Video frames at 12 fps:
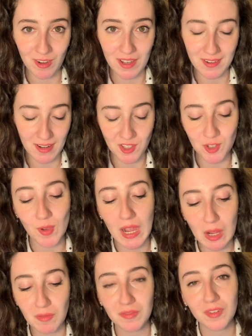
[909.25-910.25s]
and I do
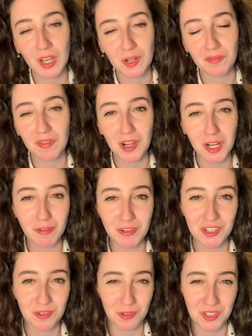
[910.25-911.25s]
have kind of
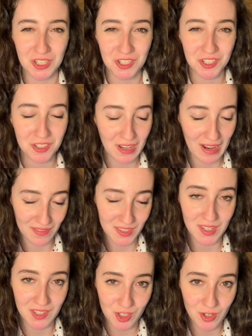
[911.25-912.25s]
Irish Scottish
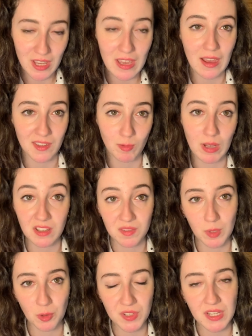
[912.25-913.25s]
ancestry as well as
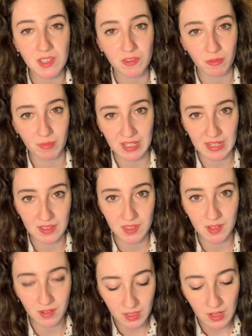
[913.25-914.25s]
Maltese from my dad's
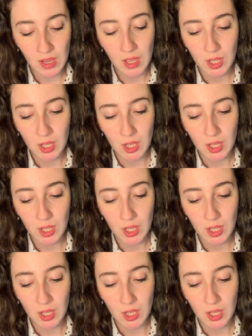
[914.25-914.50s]
side.